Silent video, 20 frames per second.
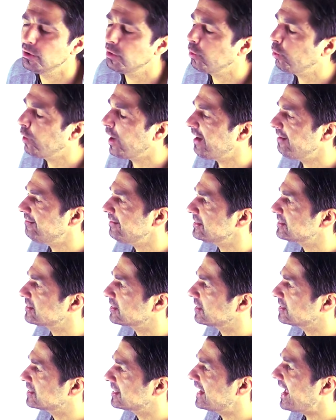
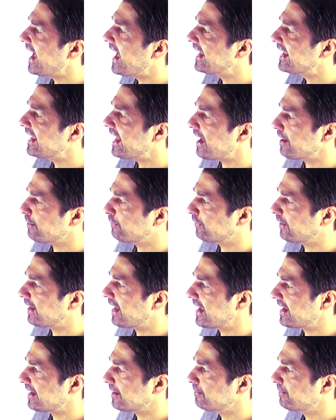Whereas to get a like for
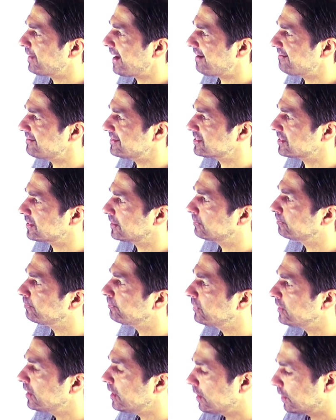like comparison,
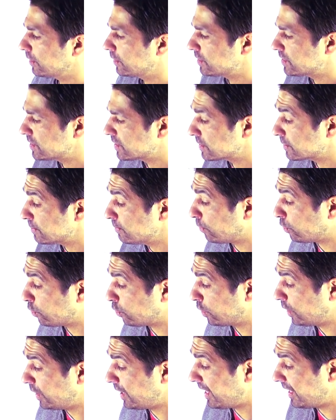the
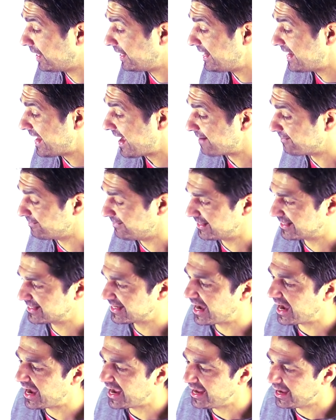smaller, narrower
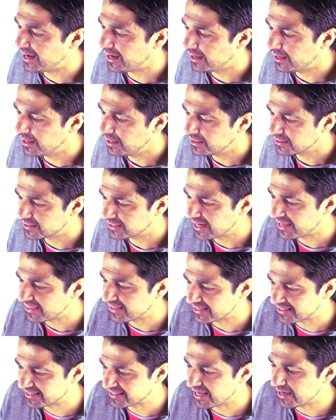tire to get
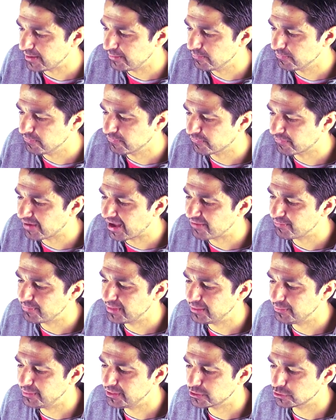that same five
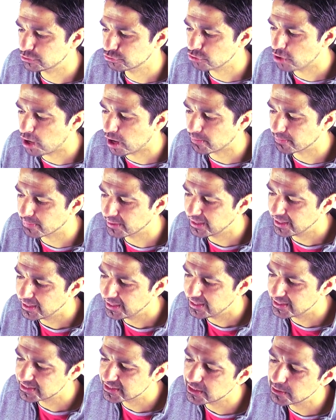millimeter drop
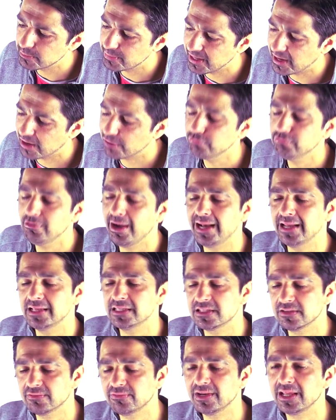is going to be a
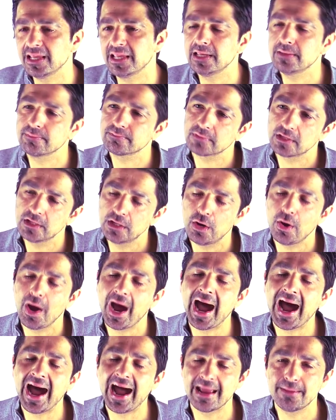relatively, you know,
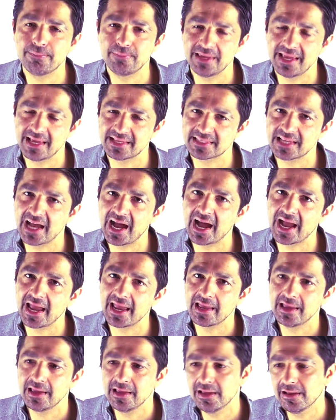high PSI
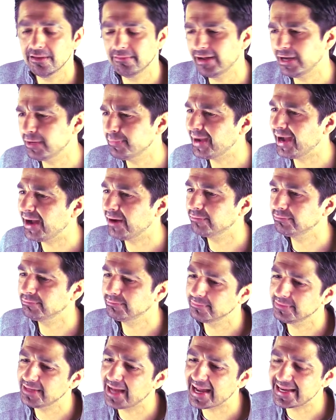around
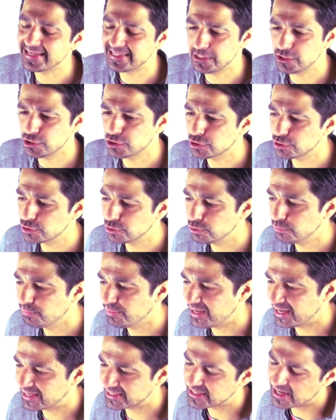about 92
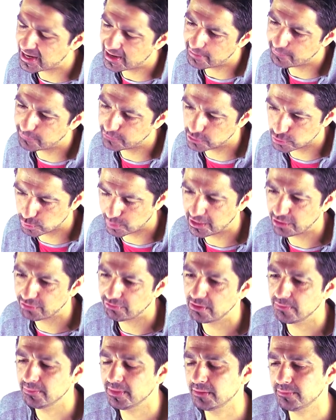PSI for the
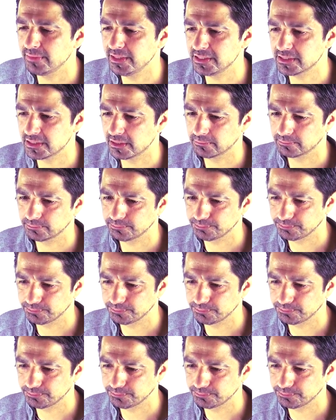23 millimeter.